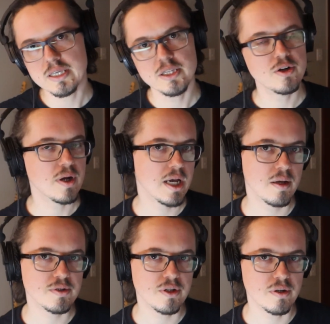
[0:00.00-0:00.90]
in your
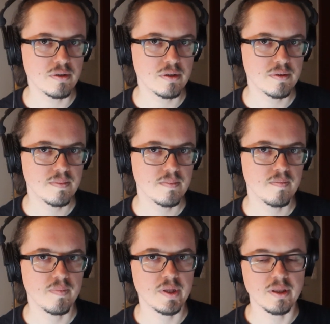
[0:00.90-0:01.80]
household
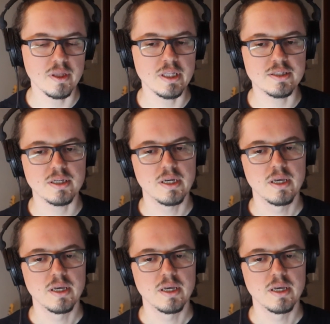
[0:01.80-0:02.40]
that needs